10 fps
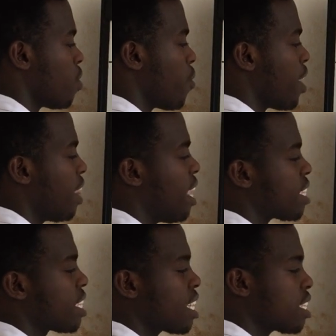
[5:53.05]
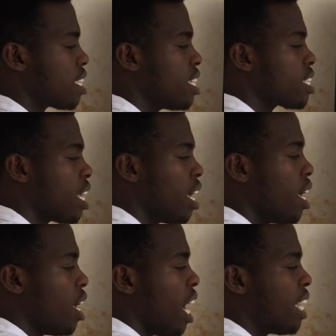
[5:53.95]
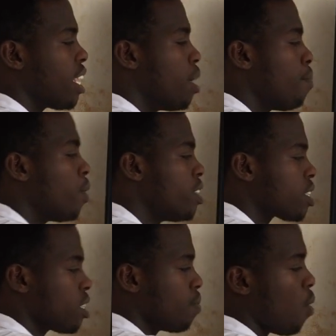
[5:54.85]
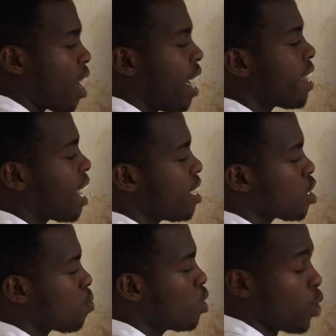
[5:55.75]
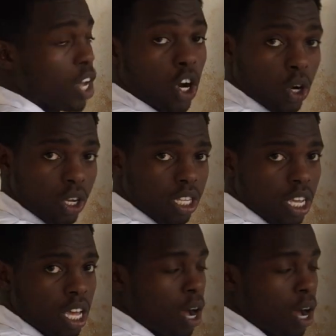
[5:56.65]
realize in case there's an emboli is occurring at this point on clot,